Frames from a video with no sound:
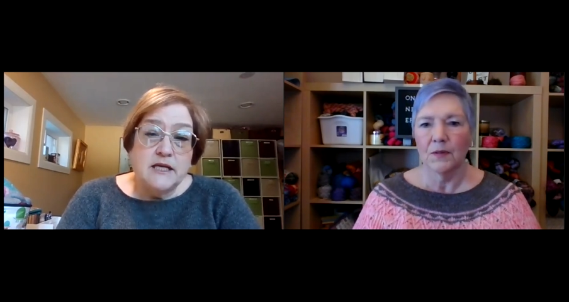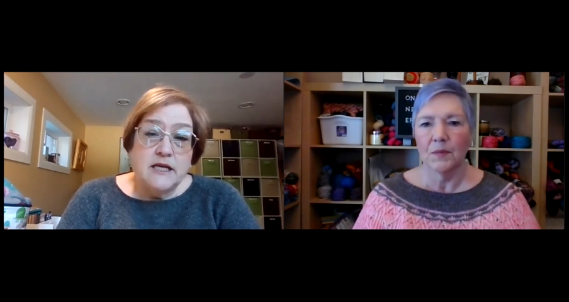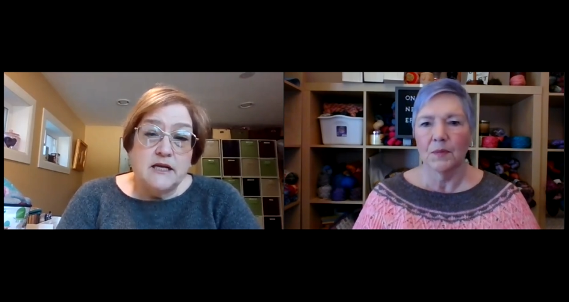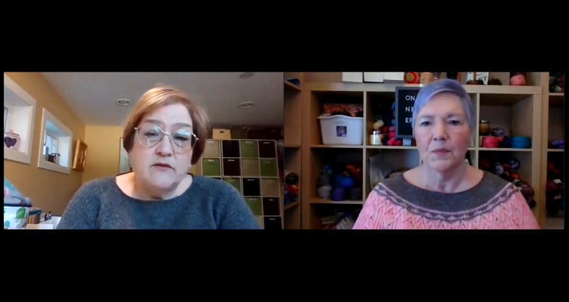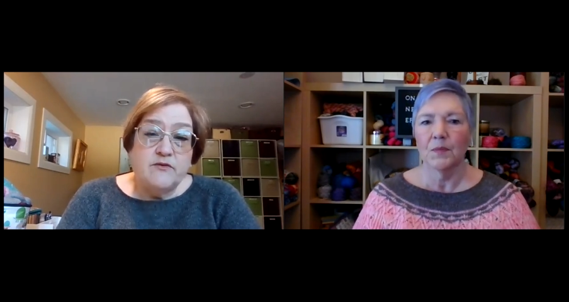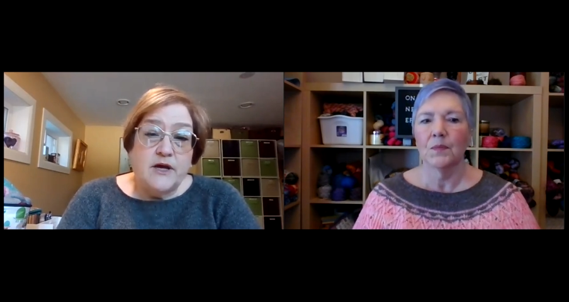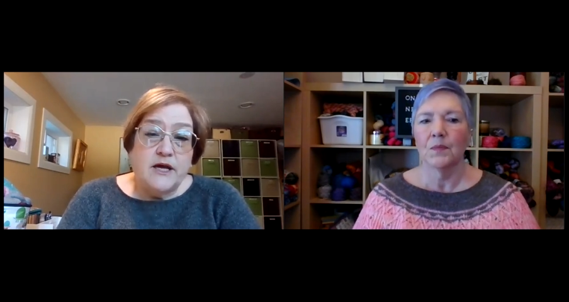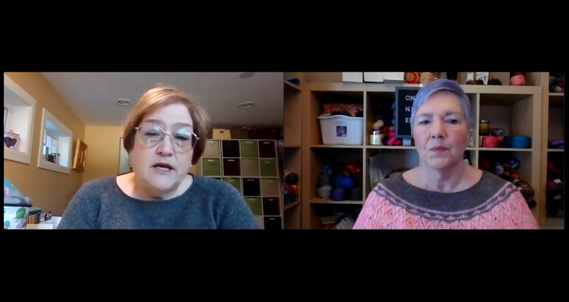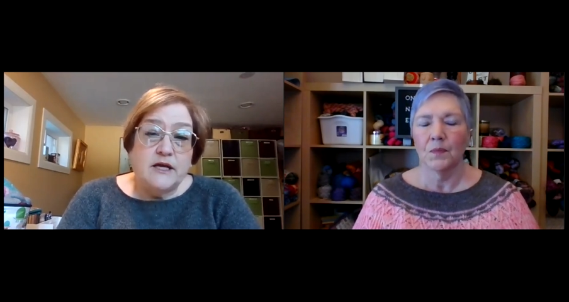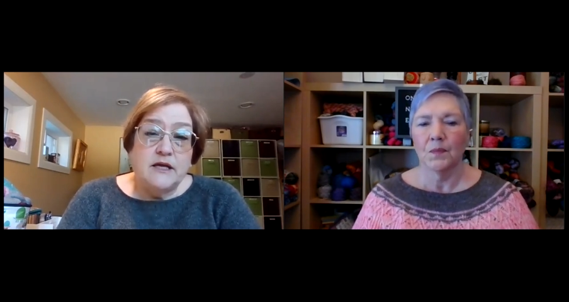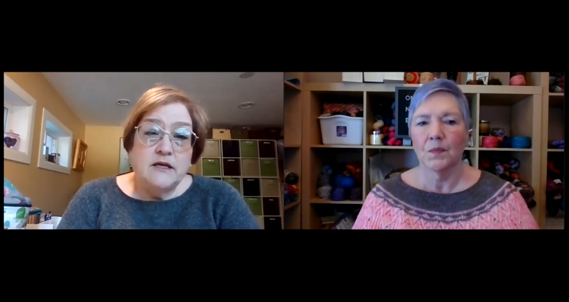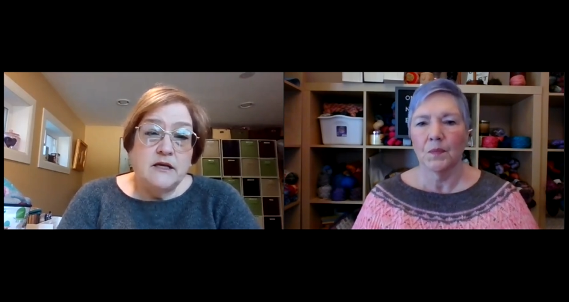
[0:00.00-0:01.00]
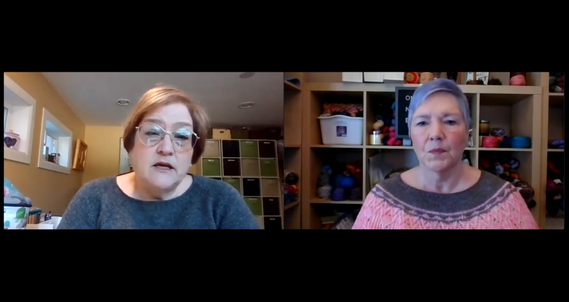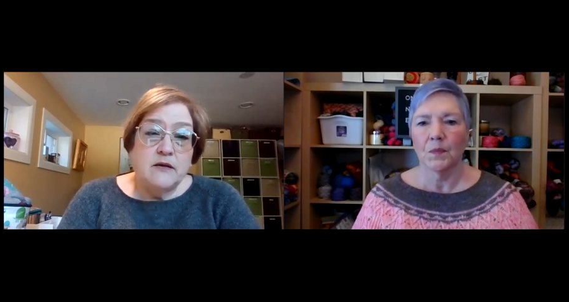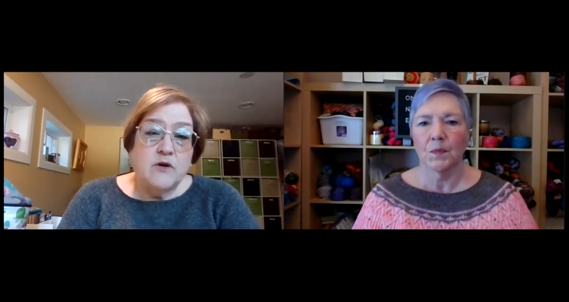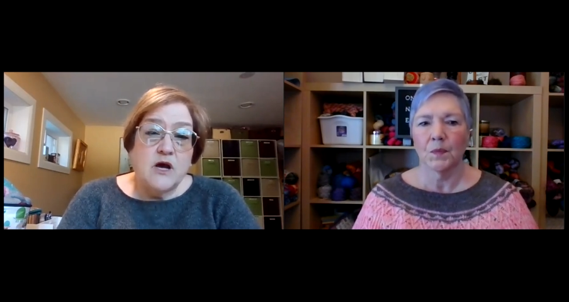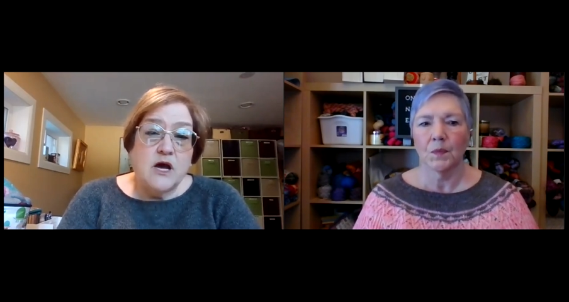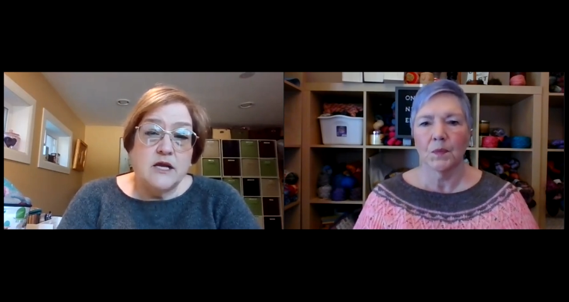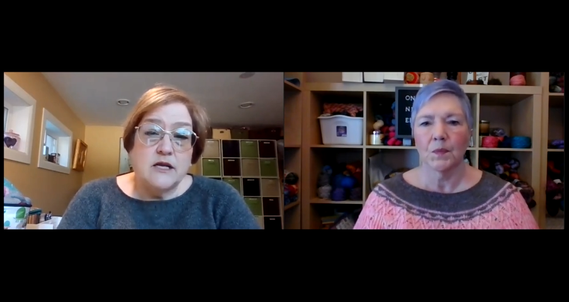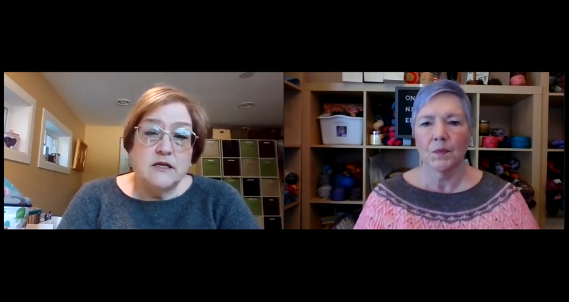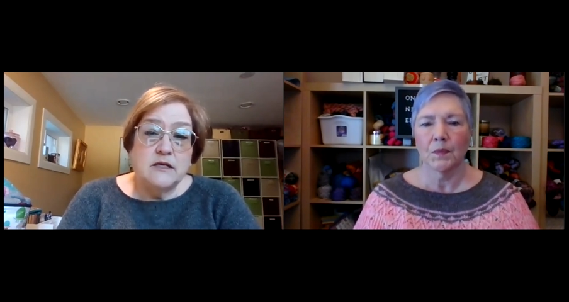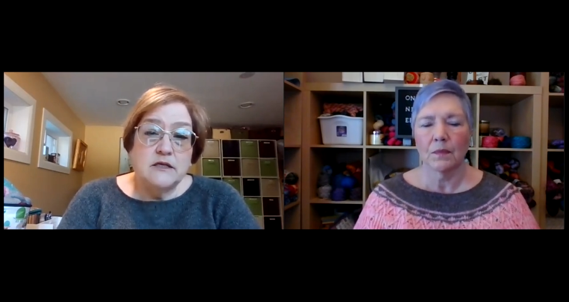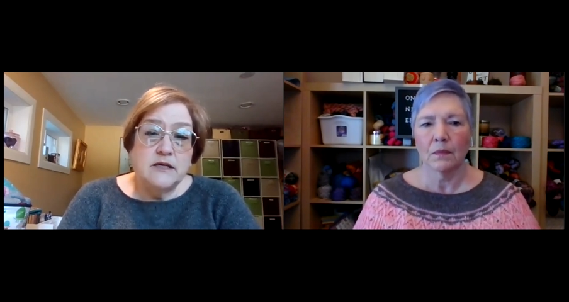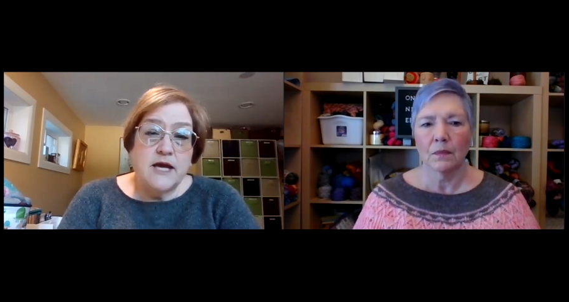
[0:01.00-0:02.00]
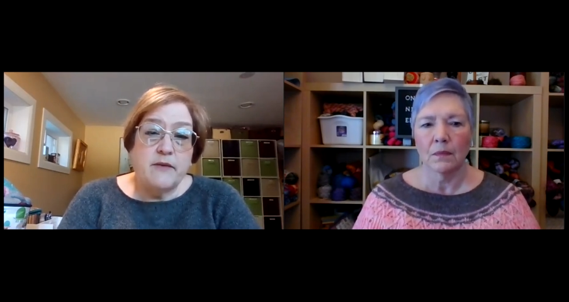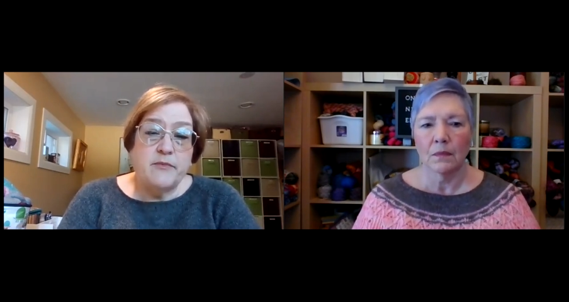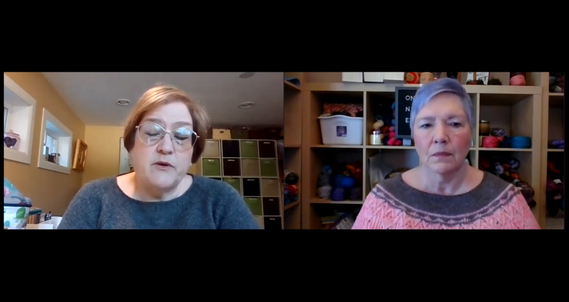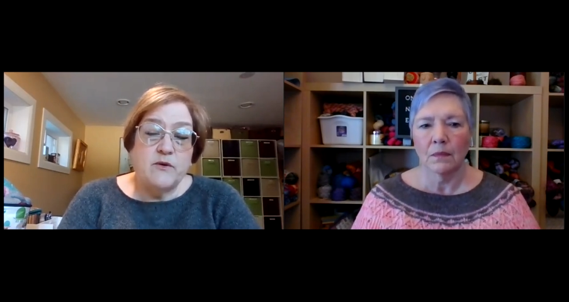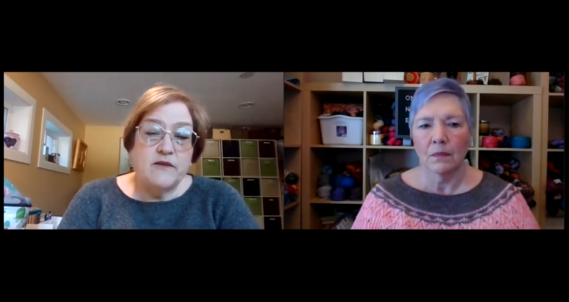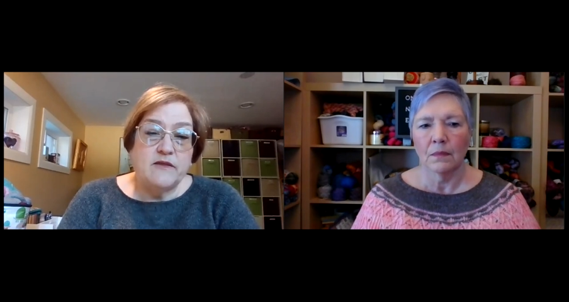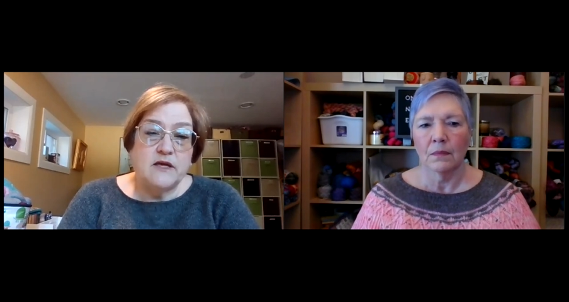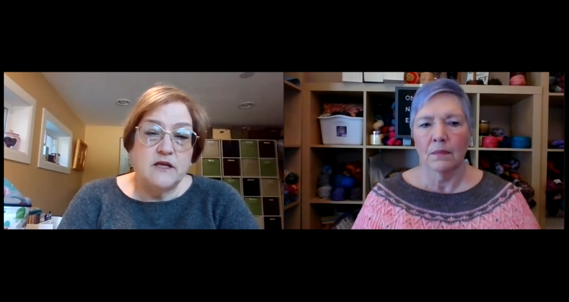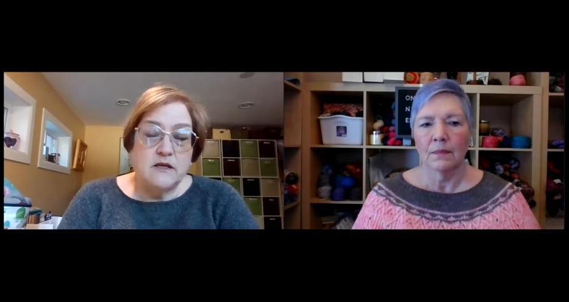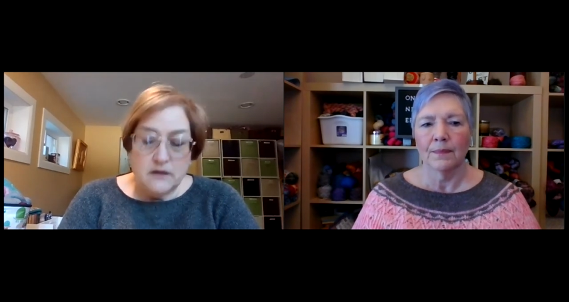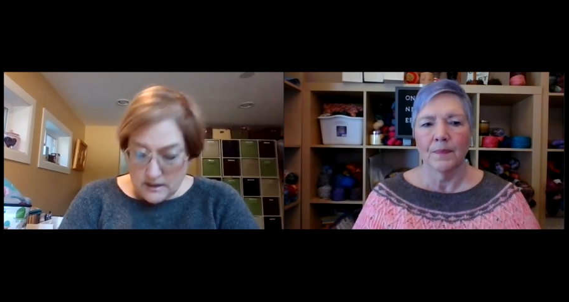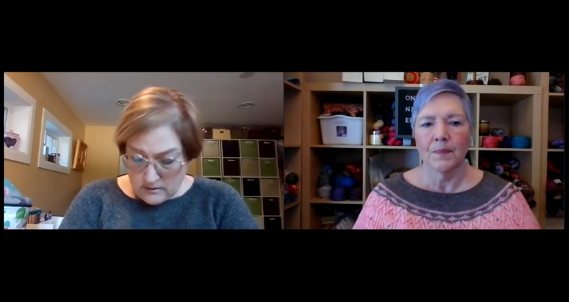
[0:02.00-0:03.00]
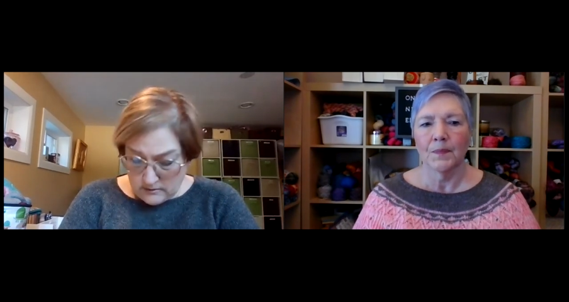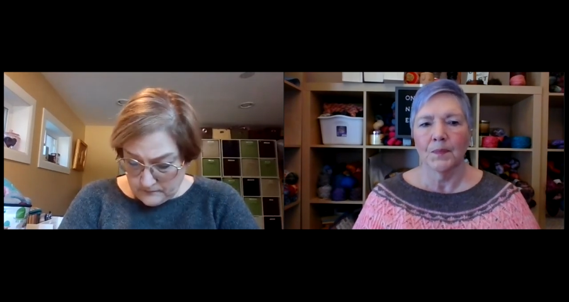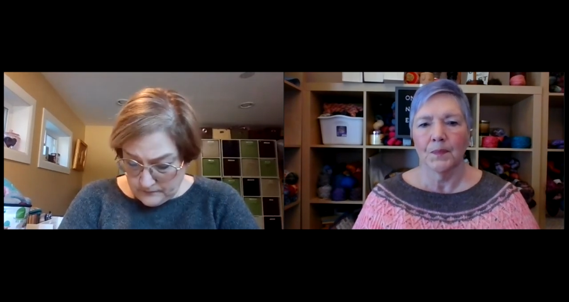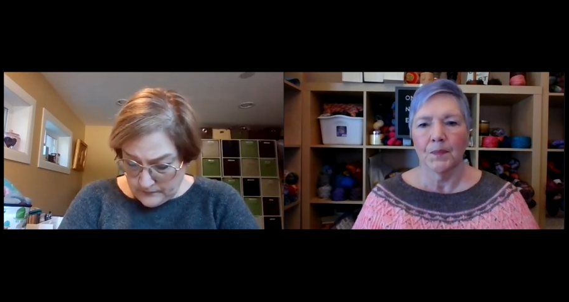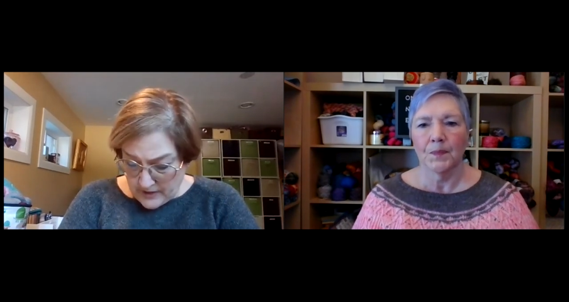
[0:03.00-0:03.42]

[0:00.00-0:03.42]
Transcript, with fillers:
Speaker 1: And if I am not happy with it, I'll,